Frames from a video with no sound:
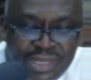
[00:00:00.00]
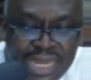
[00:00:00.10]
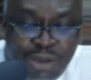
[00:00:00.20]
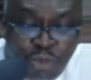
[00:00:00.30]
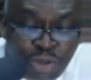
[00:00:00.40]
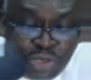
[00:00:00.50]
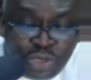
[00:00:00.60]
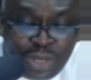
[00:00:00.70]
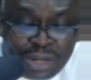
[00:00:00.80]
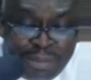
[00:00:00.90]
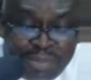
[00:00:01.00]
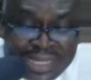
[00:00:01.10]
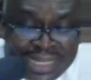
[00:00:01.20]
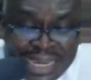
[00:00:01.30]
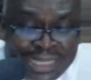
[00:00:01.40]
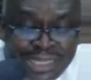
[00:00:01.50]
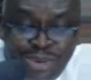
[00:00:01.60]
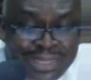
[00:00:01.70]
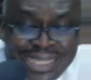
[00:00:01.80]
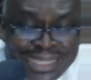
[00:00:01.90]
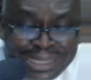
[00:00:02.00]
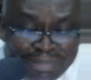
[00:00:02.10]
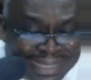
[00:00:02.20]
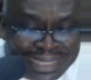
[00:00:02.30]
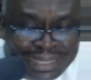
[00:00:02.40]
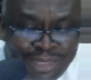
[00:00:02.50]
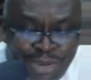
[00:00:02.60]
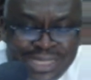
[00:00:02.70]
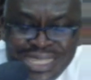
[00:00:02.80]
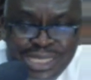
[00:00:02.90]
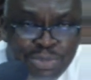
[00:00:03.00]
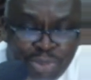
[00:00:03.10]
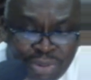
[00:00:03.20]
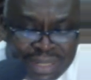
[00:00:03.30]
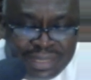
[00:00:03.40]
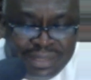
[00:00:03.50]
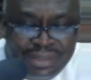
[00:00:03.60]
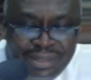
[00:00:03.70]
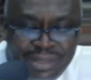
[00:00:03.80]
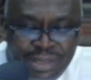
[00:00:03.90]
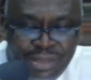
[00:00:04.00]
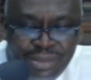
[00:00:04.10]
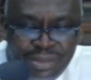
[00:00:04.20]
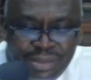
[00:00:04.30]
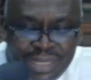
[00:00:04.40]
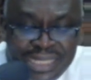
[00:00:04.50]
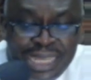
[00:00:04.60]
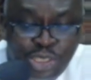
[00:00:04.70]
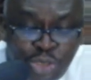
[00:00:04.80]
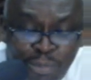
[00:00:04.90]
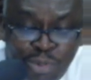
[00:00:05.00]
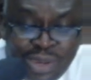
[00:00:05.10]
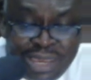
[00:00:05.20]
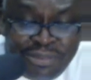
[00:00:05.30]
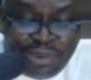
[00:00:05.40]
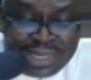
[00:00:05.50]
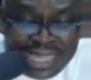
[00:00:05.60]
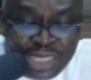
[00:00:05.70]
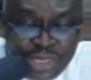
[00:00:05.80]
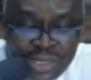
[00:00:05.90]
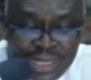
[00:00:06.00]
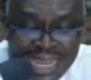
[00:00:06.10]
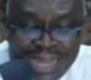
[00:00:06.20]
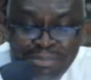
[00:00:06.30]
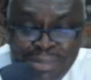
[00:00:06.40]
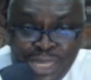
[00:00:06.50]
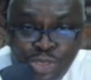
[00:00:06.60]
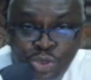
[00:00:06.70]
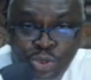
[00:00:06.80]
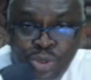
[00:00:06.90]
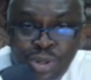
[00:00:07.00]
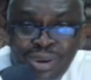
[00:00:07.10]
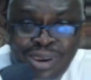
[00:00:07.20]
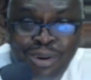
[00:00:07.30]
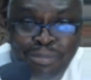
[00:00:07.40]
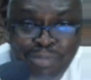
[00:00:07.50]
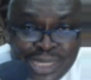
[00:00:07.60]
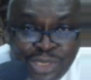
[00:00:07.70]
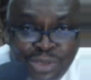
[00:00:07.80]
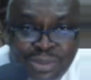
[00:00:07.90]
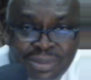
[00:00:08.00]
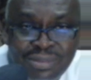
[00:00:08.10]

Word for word: And once you are complete in Christ, nothing is missing, nothing is broken. He says, stop looking for things are meant to complete you.